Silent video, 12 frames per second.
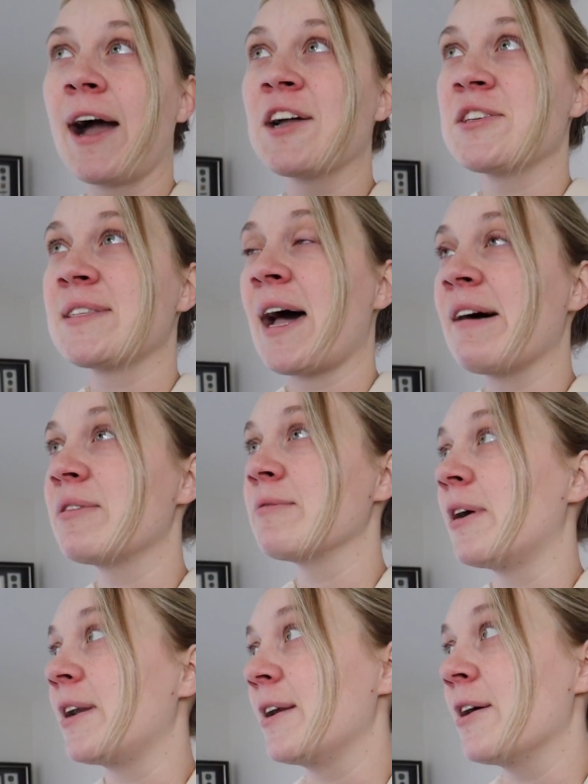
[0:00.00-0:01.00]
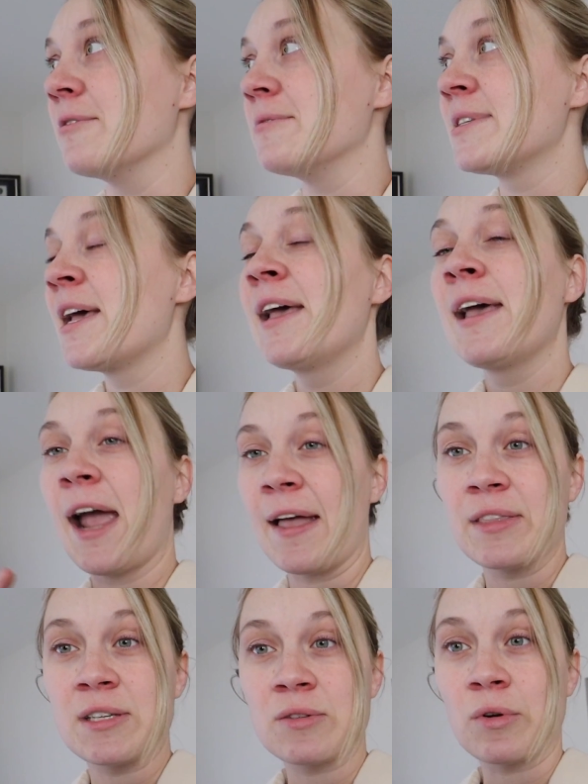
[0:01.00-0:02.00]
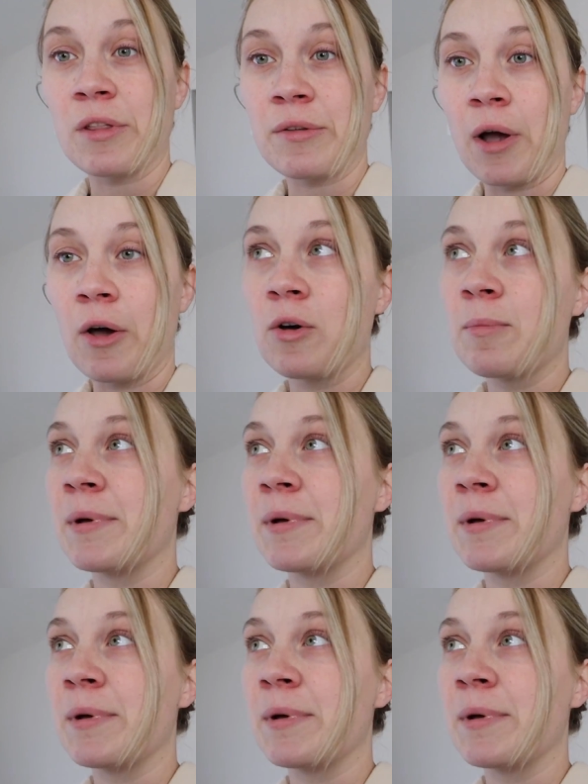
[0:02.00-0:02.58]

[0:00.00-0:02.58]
I I just have the runny nose and the sore throat.